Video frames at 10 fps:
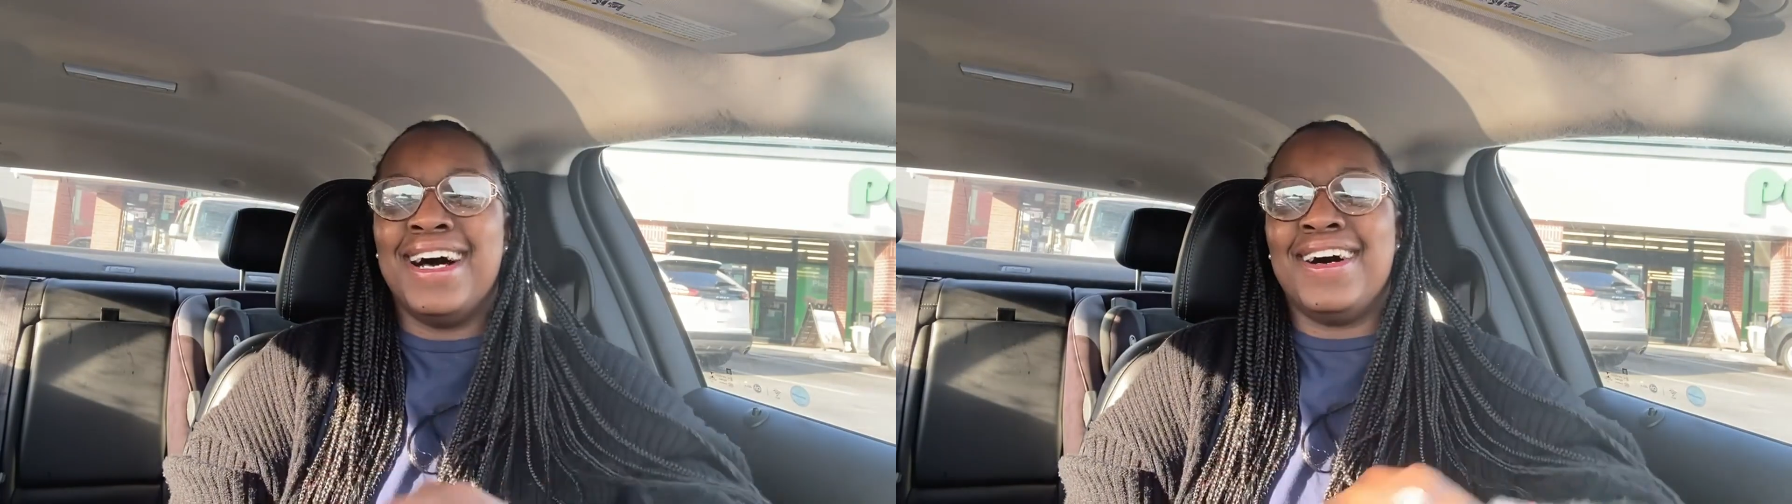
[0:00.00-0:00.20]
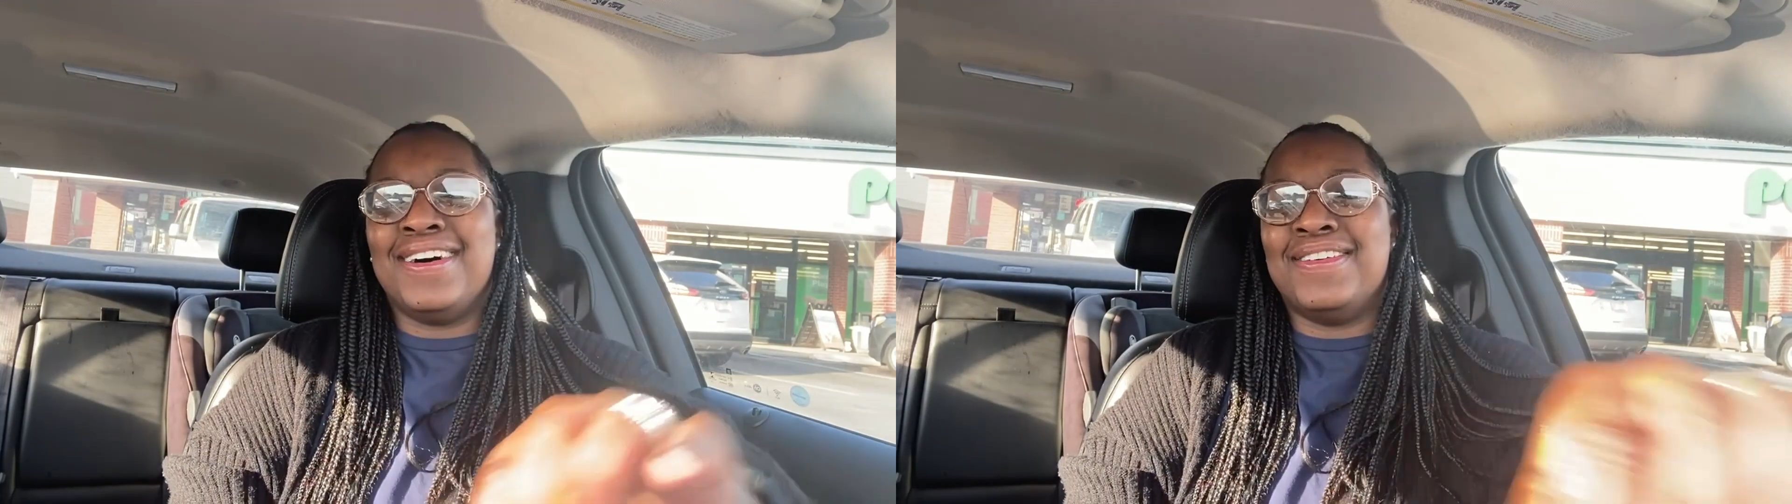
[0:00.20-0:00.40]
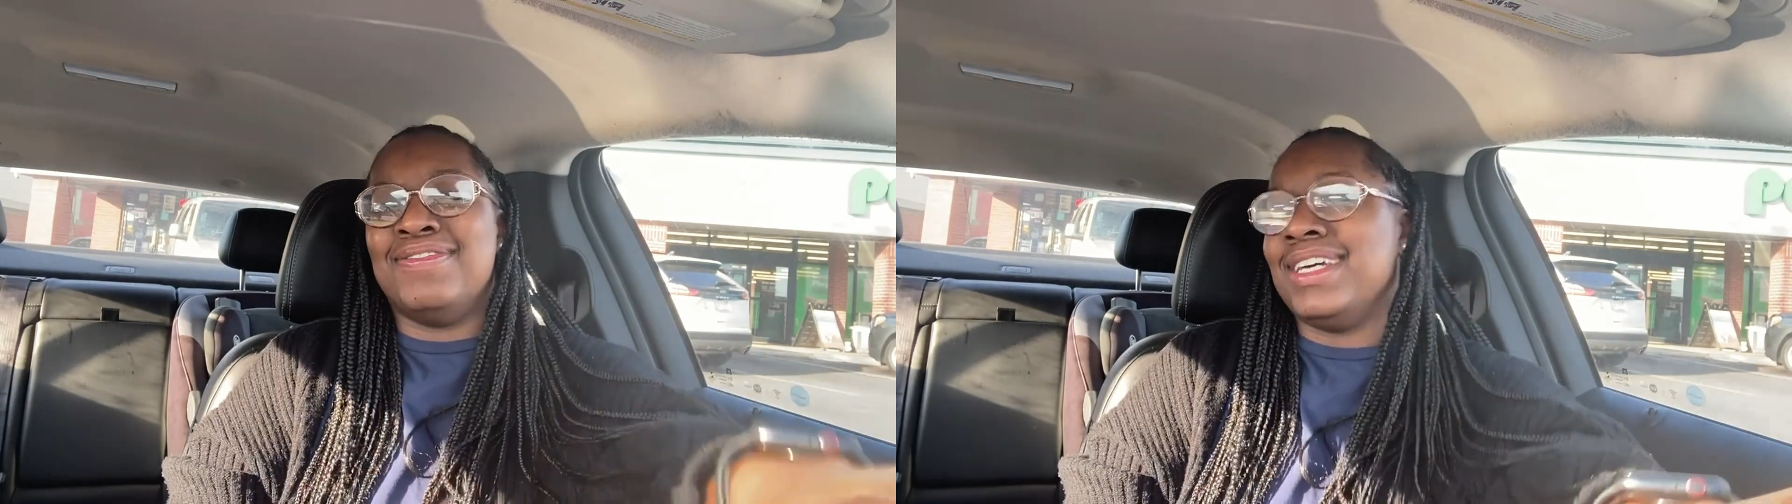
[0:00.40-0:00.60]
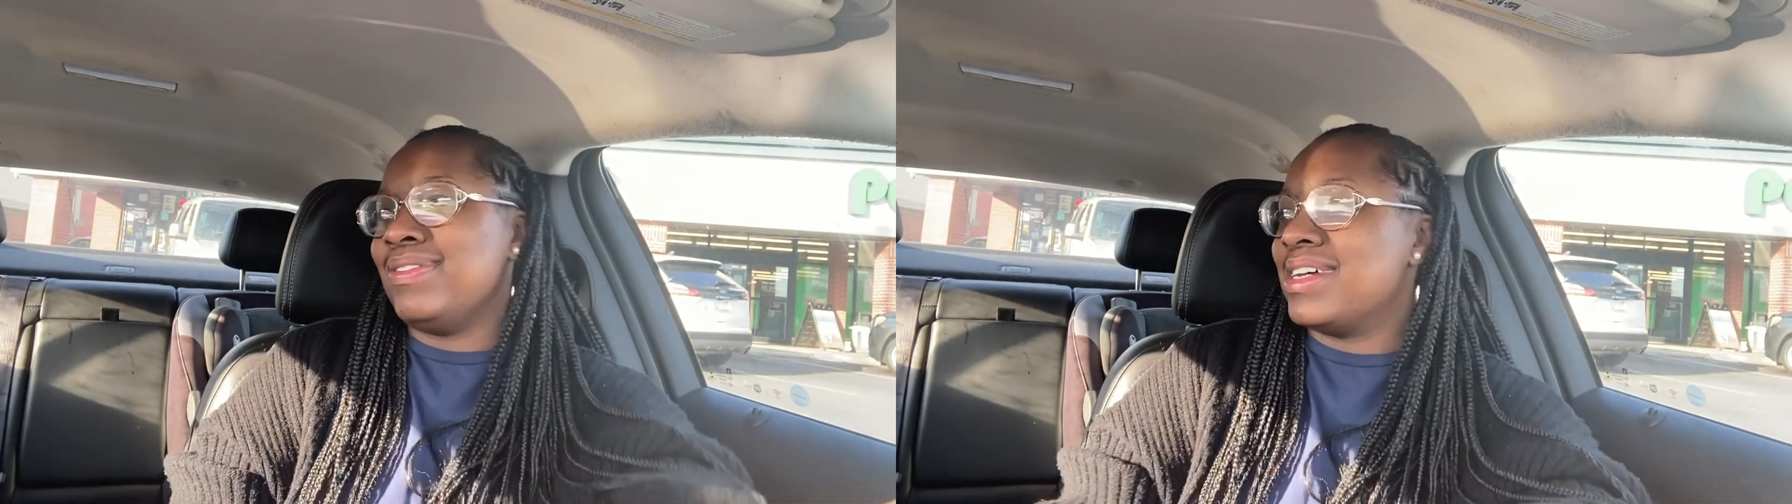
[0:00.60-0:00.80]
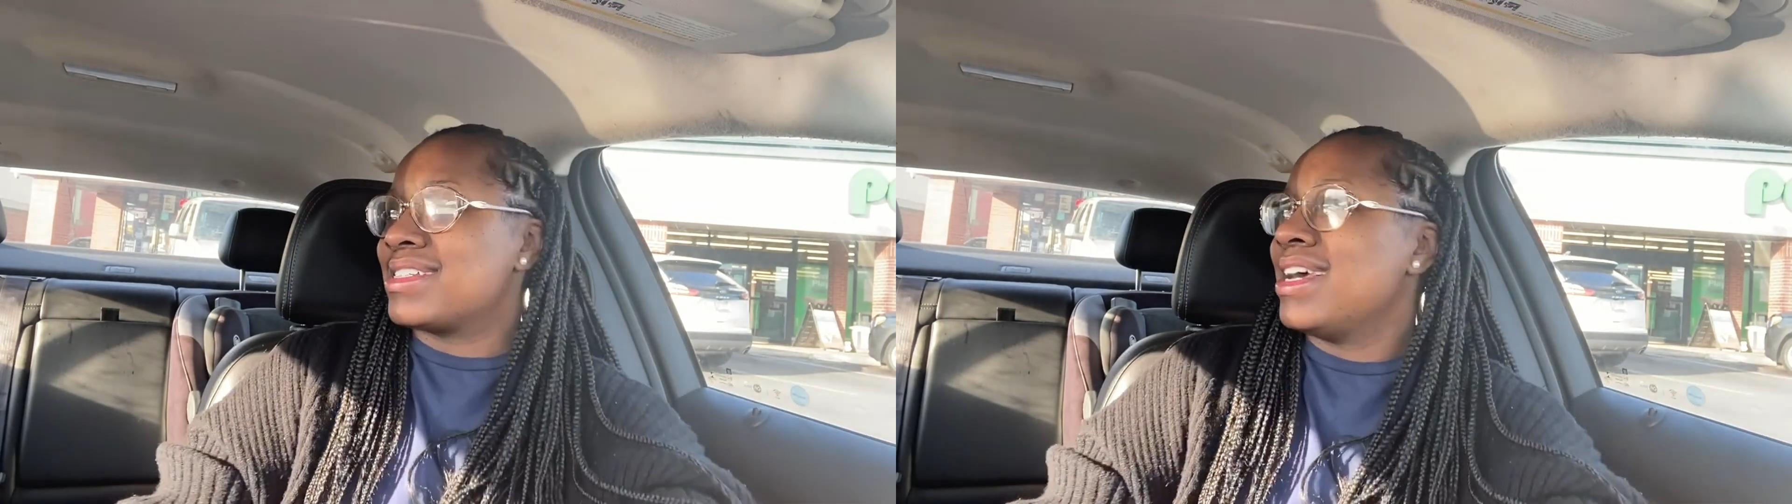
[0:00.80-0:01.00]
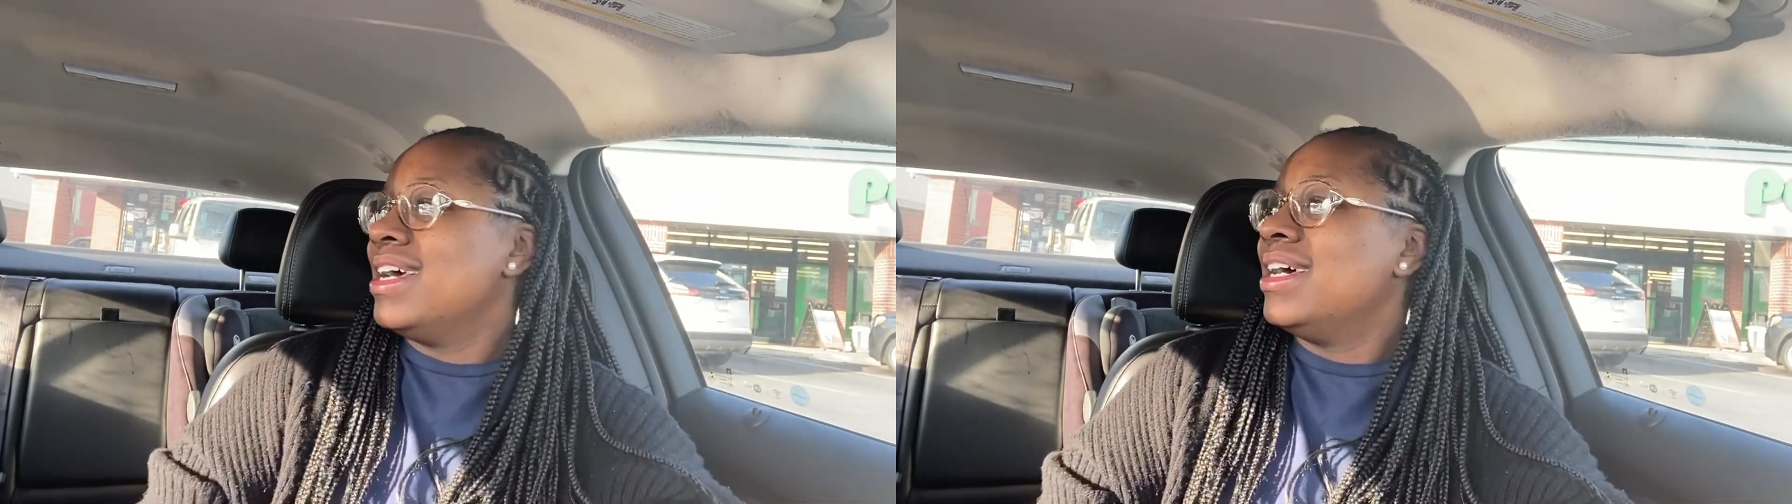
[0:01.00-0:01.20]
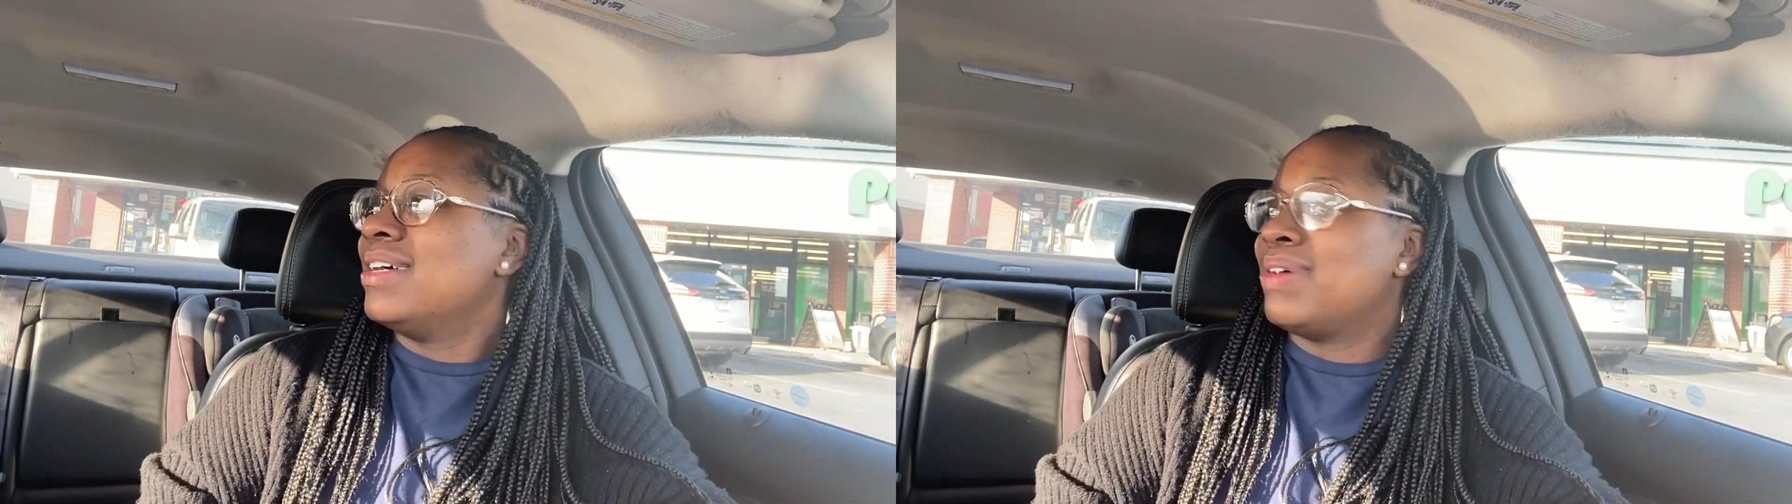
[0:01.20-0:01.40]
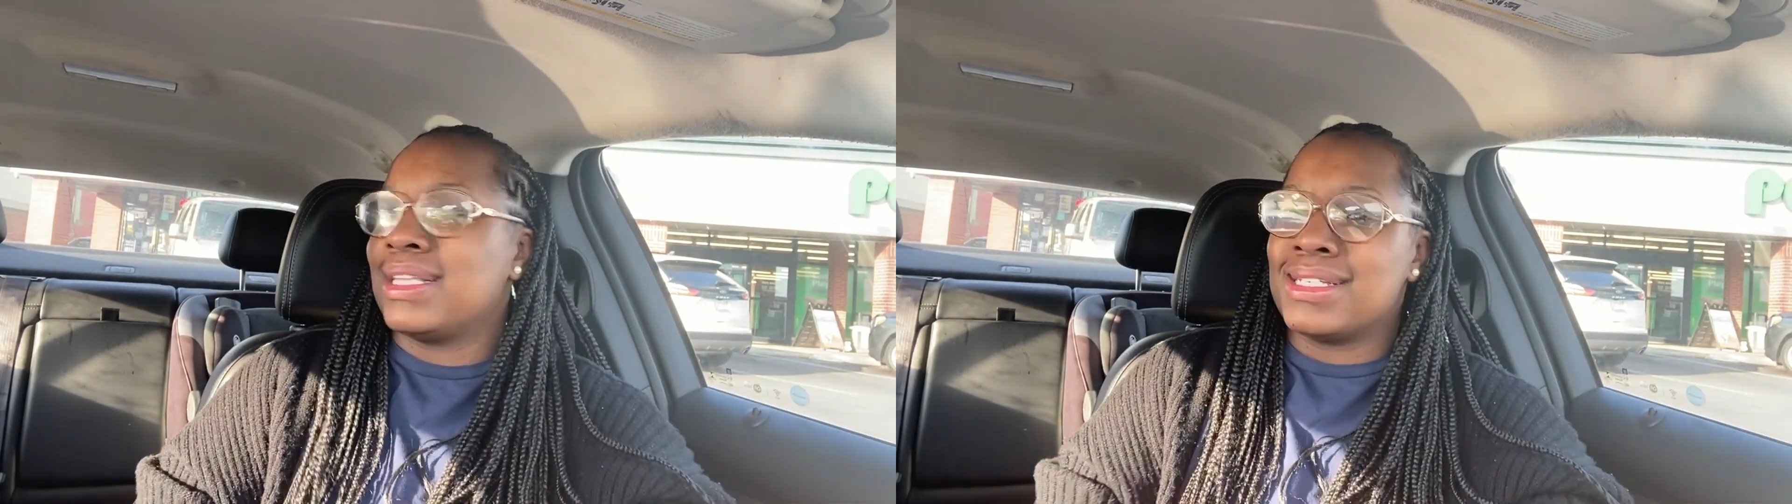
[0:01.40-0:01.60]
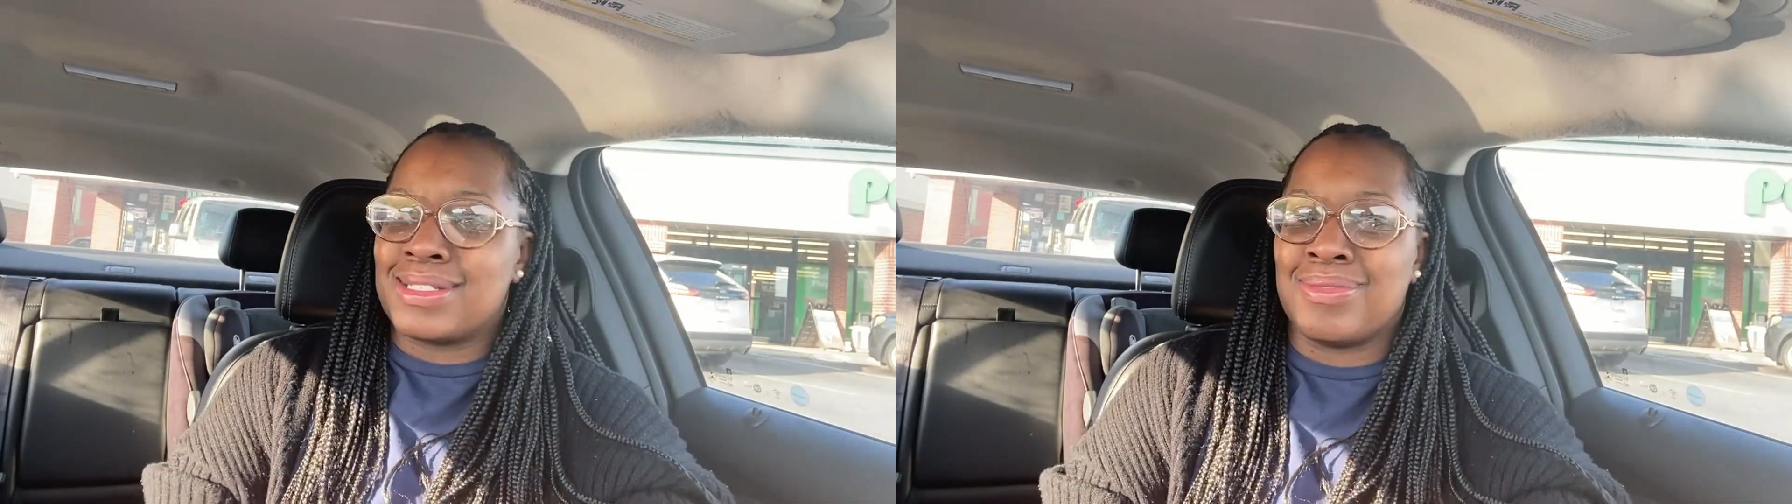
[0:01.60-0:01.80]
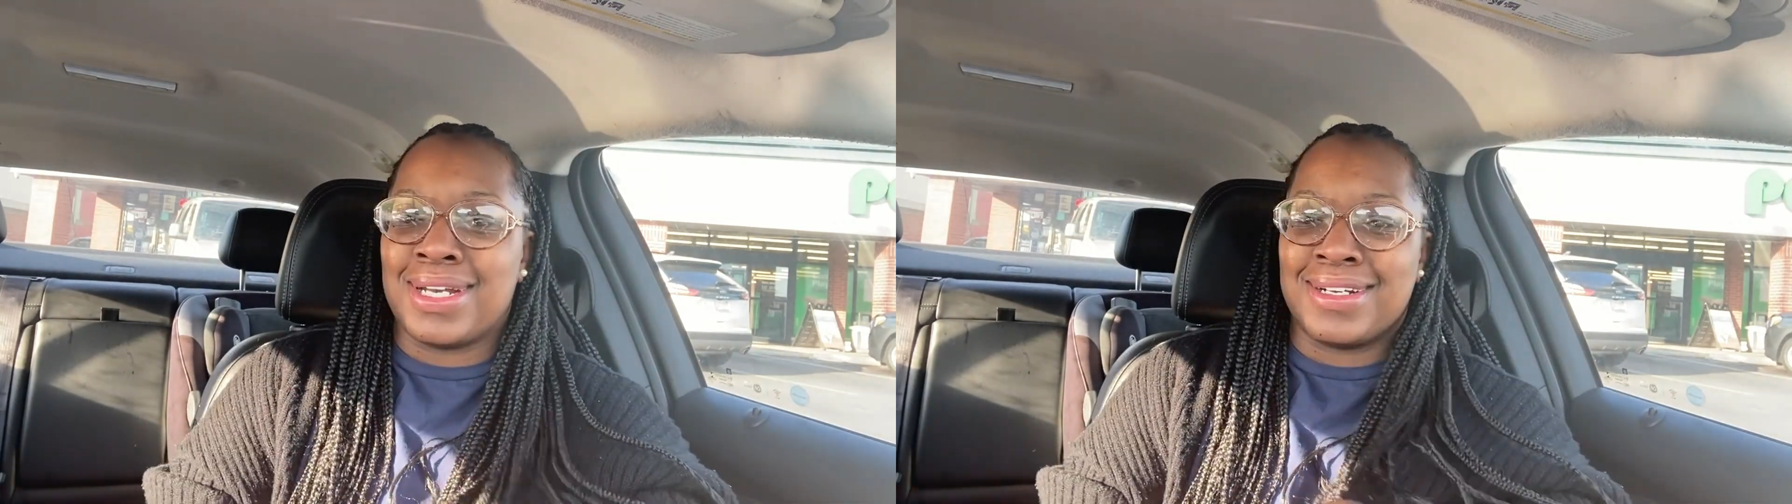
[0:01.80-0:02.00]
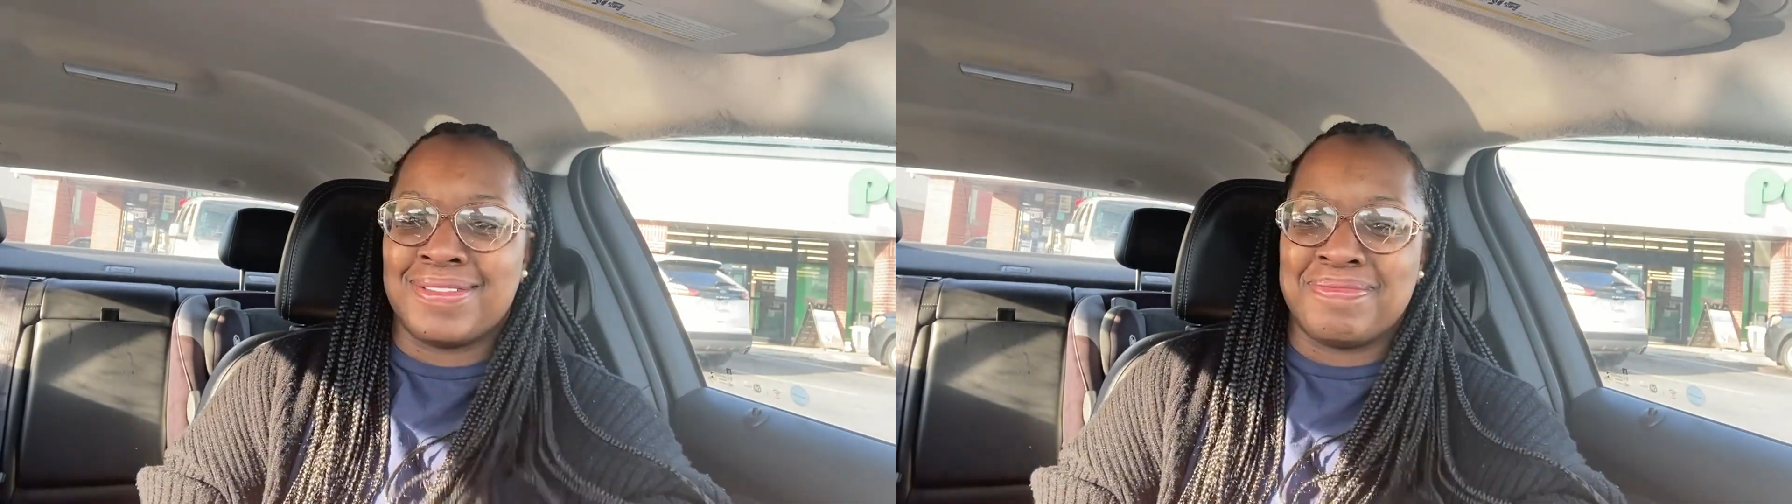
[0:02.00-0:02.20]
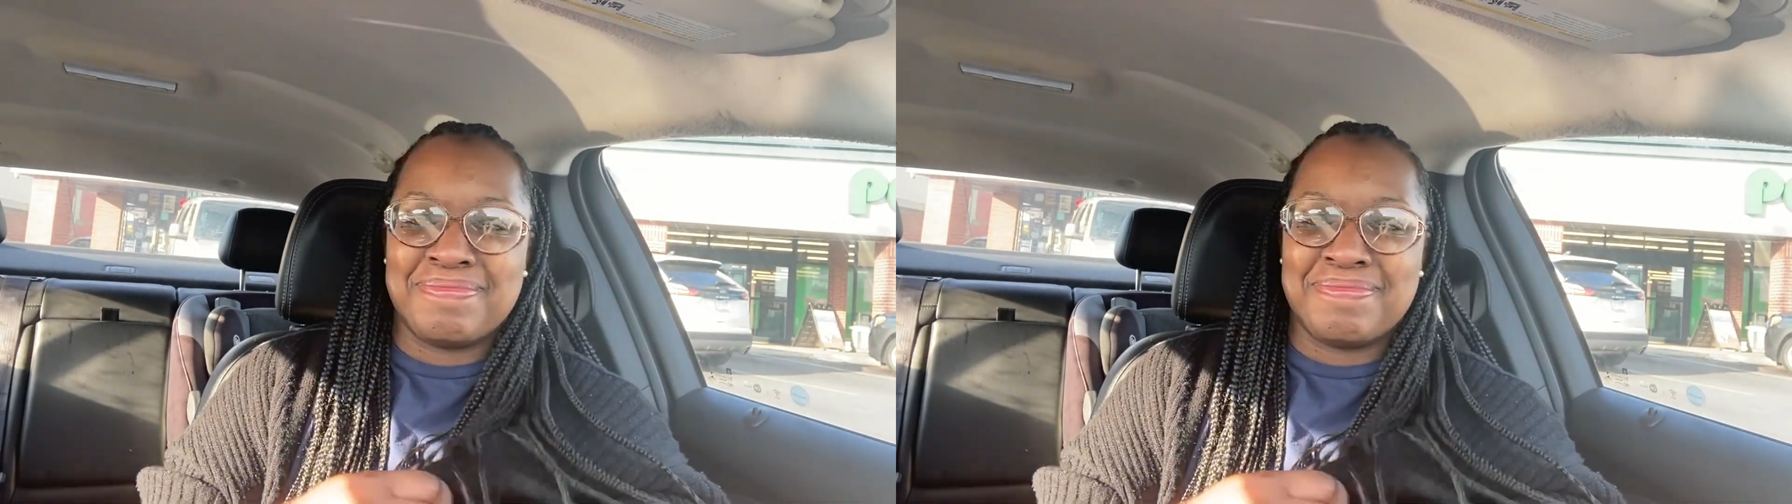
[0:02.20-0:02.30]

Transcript: um, anyways, my little sweater.